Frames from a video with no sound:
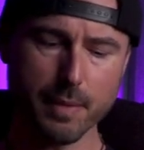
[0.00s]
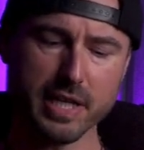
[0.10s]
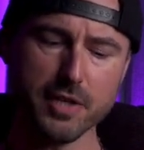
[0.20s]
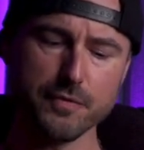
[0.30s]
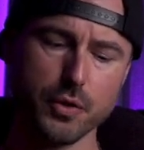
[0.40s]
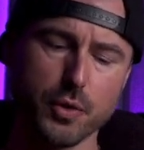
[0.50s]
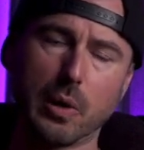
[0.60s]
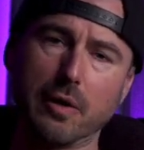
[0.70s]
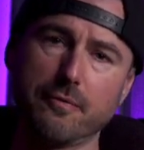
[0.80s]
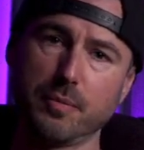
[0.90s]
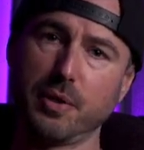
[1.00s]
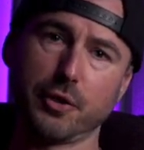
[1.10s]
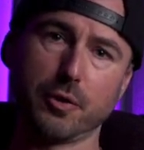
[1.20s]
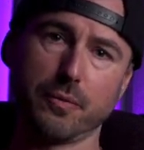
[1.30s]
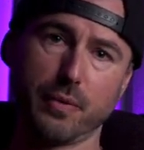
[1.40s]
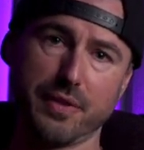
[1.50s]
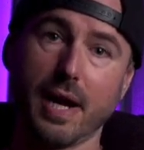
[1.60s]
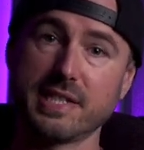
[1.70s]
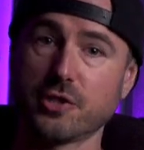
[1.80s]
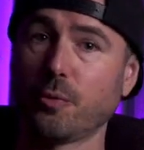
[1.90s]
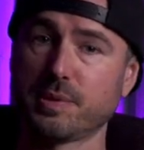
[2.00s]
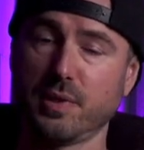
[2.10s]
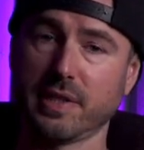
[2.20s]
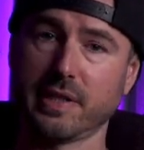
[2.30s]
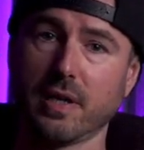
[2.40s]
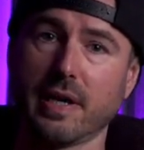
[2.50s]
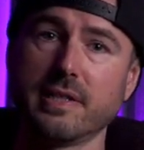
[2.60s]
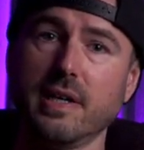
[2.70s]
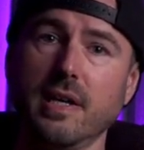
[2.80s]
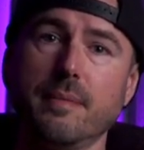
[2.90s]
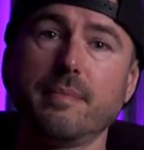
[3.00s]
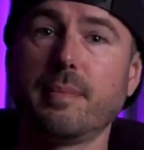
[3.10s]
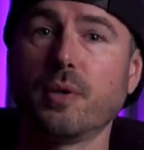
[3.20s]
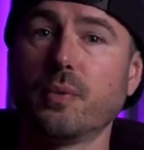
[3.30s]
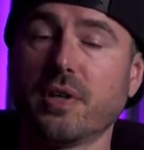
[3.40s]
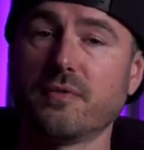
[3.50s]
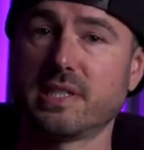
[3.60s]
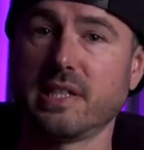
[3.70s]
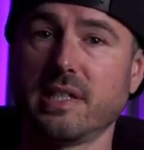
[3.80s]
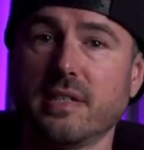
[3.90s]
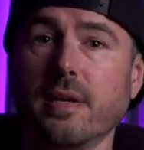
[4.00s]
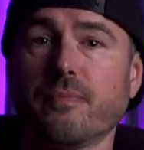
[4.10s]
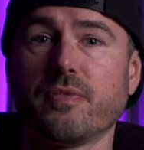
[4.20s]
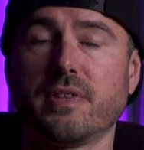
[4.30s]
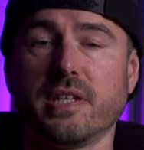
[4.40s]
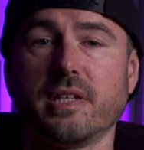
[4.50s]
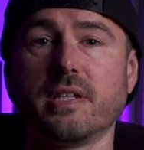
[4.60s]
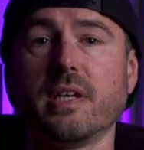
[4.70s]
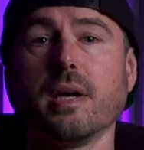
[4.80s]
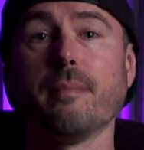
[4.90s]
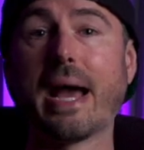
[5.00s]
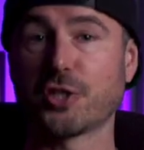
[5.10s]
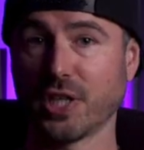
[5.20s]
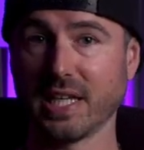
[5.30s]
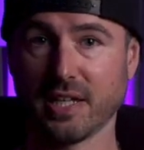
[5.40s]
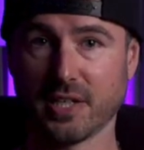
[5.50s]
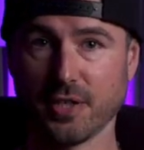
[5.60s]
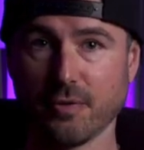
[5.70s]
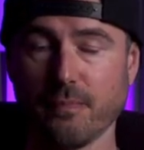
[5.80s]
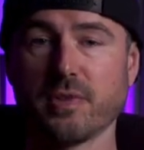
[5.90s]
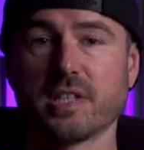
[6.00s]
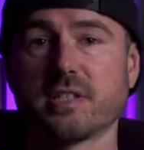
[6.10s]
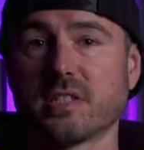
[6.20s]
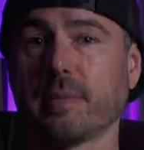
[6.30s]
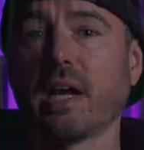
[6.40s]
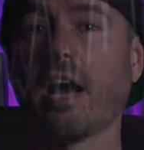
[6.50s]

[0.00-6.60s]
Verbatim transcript: Many of you who are familiar with iZotope's plugin line maybe will have seen the matching EQ. This is something